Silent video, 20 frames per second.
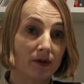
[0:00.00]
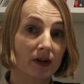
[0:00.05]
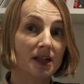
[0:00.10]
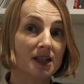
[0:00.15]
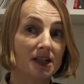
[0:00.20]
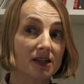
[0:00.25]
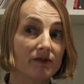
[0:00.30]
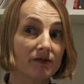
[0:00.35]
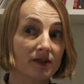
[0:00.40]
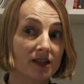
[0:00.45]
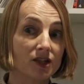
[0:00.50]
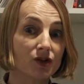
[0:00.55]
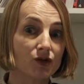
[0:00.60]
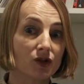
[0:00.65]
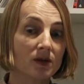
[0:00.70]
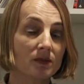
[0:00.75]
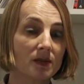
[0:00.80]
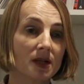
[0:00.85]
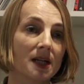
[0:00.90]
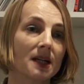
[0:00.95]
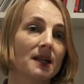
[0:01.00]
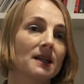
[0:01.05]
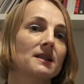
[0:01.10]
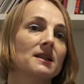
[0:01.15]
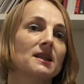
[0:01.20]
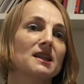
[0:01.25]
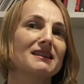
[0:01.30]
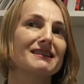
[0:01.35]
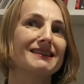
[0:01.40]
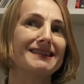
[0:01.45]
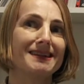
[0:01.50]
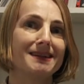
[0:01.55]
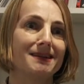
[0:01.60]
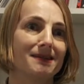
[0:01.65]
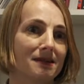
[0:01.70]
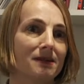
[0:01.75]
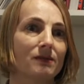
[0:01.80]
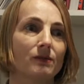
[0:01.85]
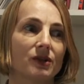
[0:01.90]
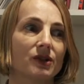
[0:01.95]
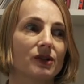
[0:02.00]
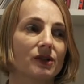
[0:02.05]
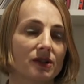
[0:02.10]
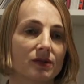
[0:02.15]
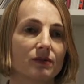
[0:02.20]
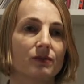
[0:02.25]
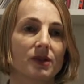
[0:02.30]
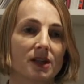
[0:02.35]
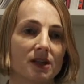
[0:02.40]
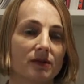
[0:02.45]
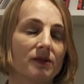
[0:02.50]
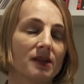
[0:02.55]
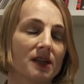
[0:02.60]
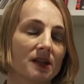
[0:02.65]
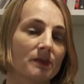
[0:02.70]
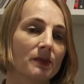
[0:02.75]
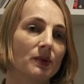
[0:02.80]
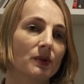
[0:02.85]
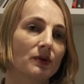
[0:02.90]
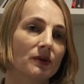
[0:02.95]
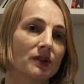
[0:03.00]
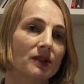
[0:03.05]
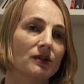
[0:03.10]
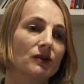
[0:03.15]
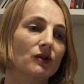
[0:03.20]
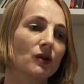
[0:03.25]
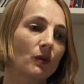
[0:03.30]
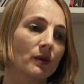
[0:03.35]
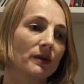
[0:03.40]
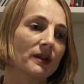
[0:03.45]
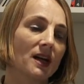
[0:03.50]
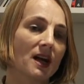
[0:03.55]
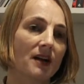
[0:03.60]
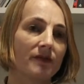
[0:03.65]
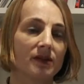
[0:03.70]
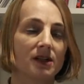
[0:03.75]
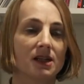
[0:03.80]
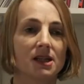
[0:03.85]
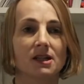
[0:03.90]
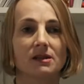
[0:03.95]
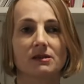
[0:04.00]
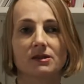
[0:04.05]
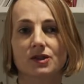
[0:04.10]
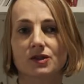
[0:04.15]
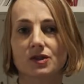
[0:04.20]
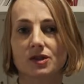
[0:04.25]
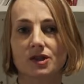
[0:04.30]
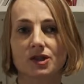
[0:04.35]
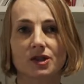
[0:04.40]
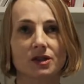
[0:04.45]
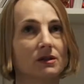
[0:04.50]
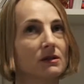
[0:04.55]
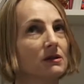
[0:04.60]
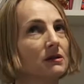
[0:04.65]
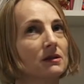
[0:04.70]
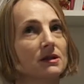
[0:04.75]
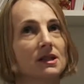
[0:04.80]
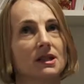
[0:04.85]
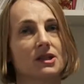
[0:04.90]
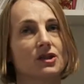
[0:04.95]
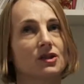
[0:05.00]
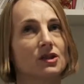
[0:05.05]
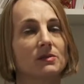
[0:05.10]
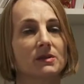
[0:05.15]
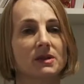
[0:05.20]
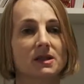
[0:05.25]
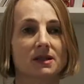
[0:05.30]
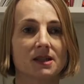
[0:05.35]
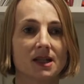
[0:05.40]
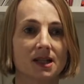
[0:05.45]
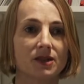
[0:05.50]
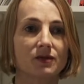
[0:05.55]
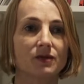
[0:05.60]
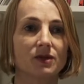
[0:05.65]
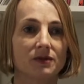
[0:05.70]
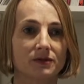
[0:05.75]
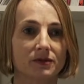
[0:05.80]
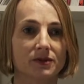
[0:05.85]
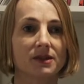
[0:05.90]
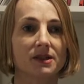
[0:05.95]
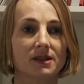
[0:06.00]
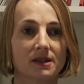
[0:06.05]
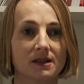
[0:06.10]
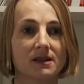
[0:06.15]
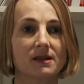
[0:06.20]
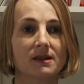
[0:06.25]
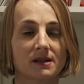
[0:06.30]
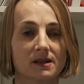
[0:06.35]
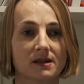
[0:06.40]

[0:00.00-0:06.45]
relatively streamlined and lean, which is really, really important, not with a heavy legal structure, because that's just been disastrous for us.